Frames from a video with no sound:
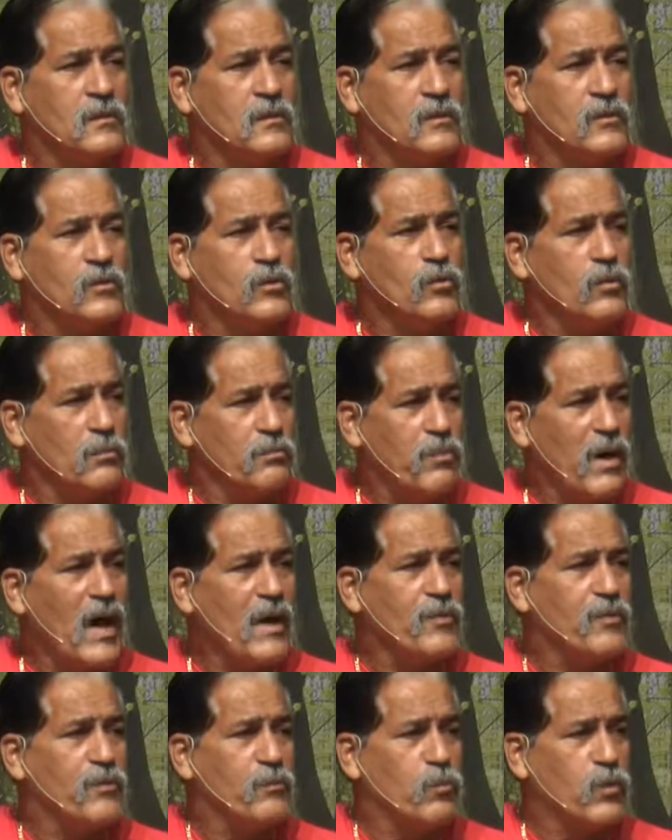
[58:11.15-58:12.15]
You were
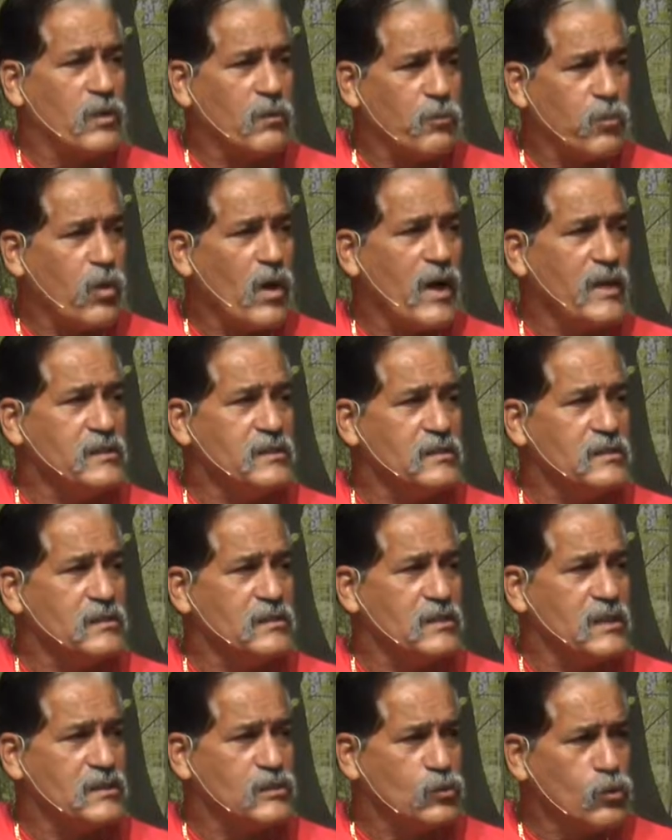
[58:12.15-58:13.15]
bought with a price. It
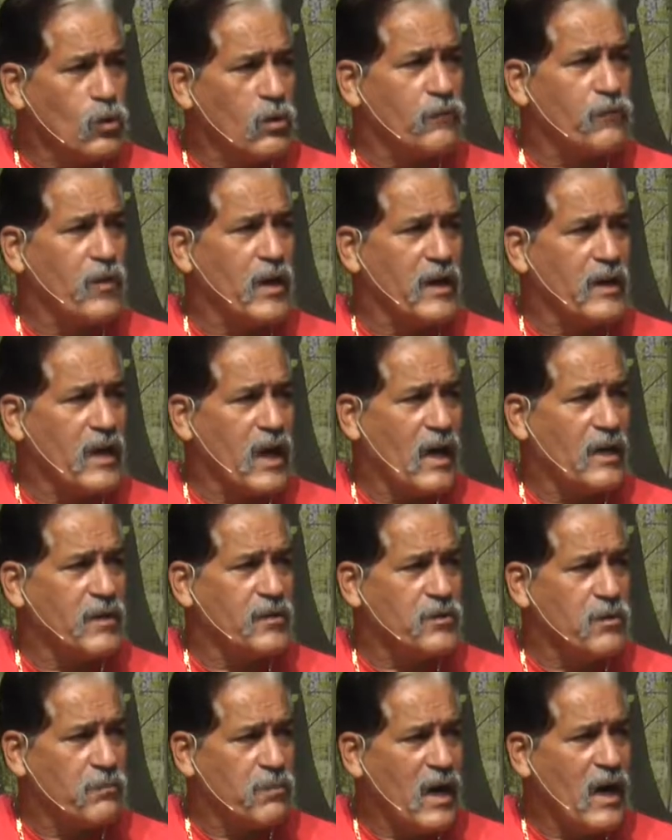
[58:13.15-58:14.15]
says, glorify God in
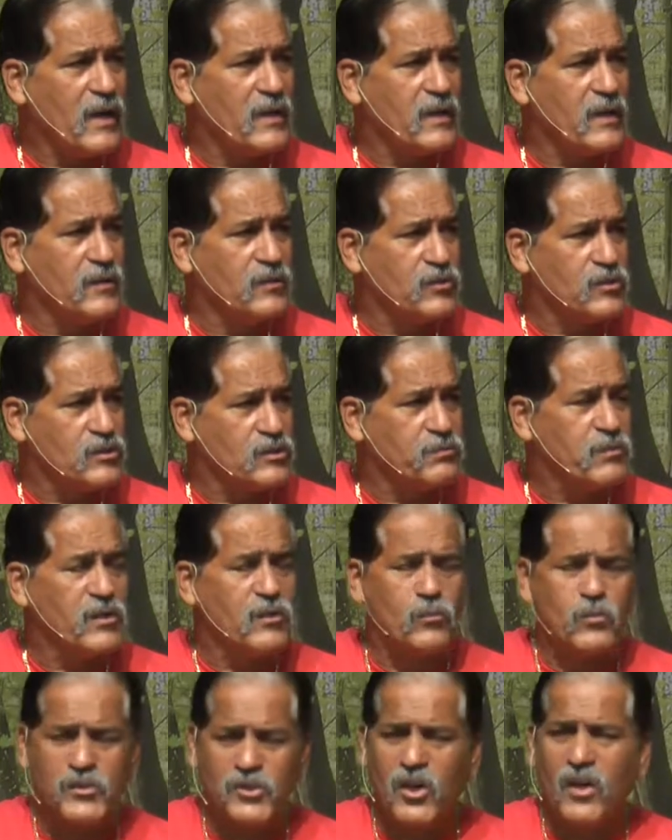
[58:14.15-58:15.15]
your body and your spirit,
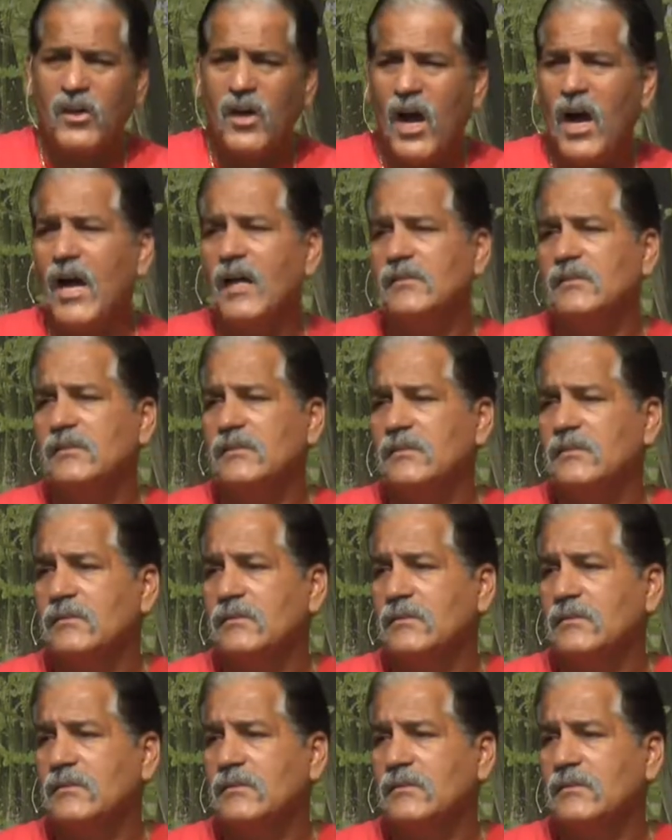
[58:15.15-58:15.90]
which are God's.